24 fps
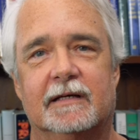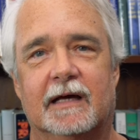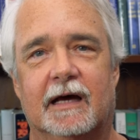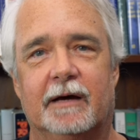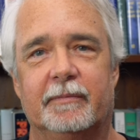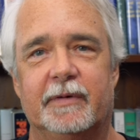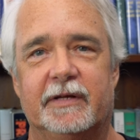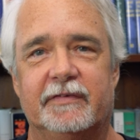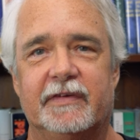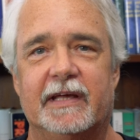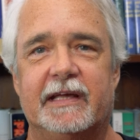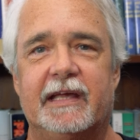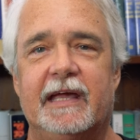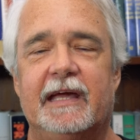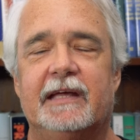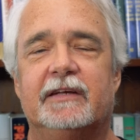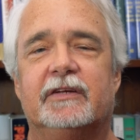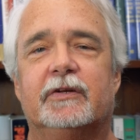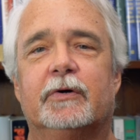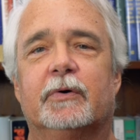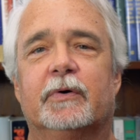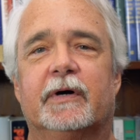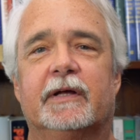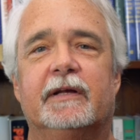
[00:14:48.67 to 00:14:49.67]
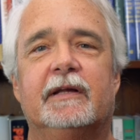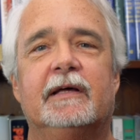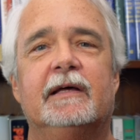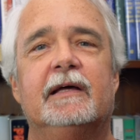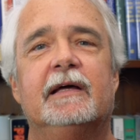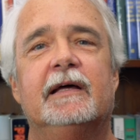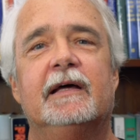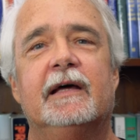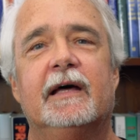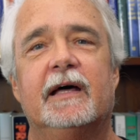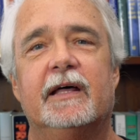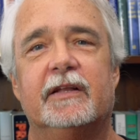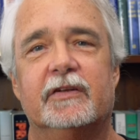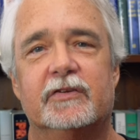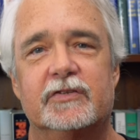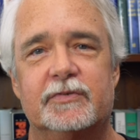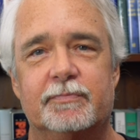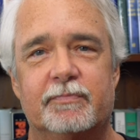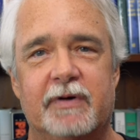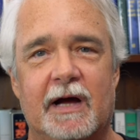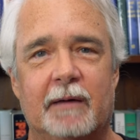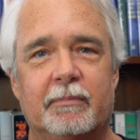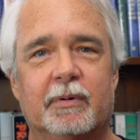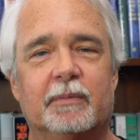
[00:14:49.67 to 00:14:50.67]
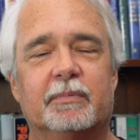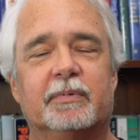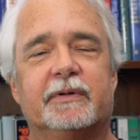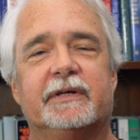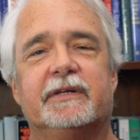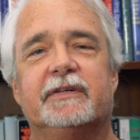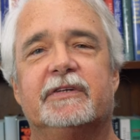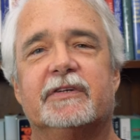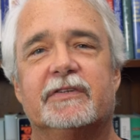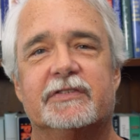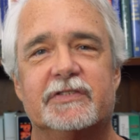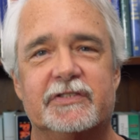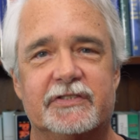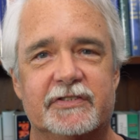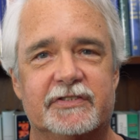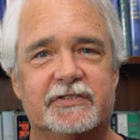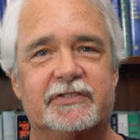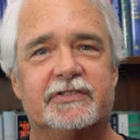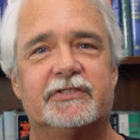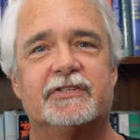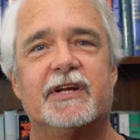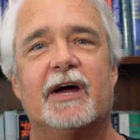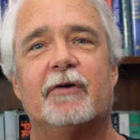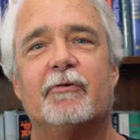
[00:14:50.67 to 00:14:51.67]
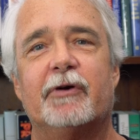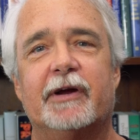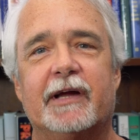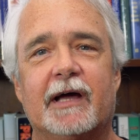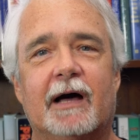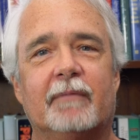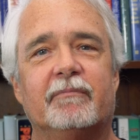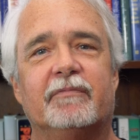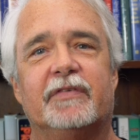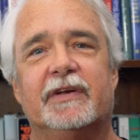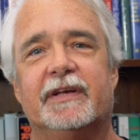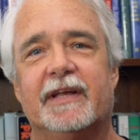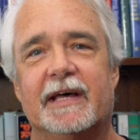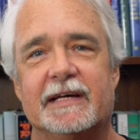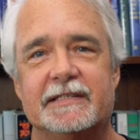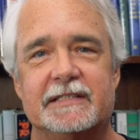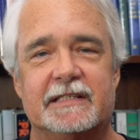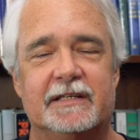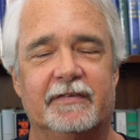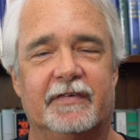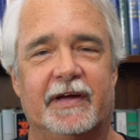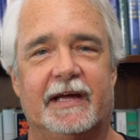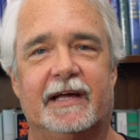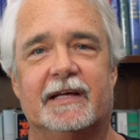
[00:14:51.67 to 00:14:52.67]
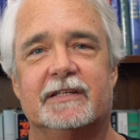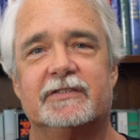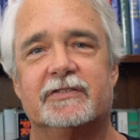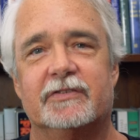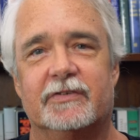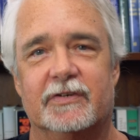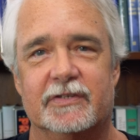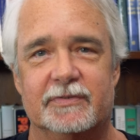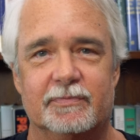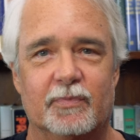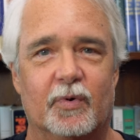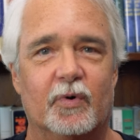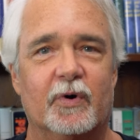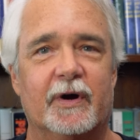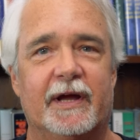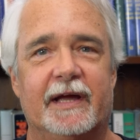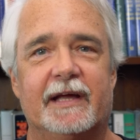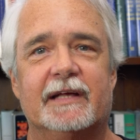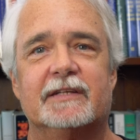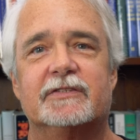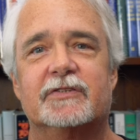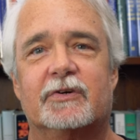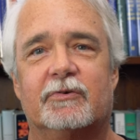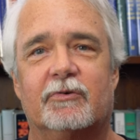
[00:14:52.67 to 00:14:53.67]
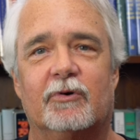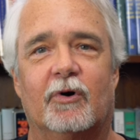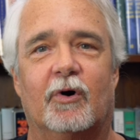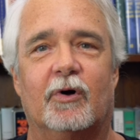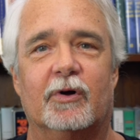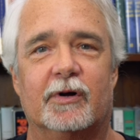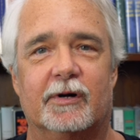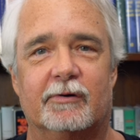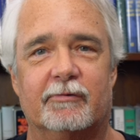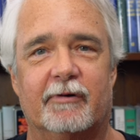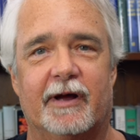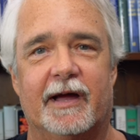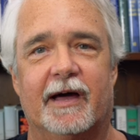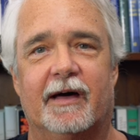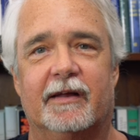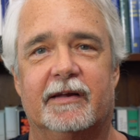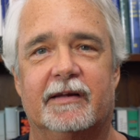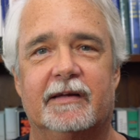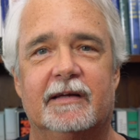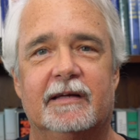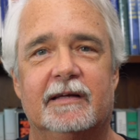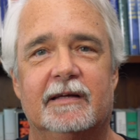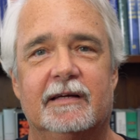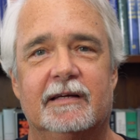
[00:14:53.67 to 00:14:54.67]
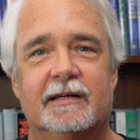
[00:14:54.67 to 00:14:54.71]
I mean, they can't do it, and it's probably just stirring up the nest of ants, and there's more ants crawling around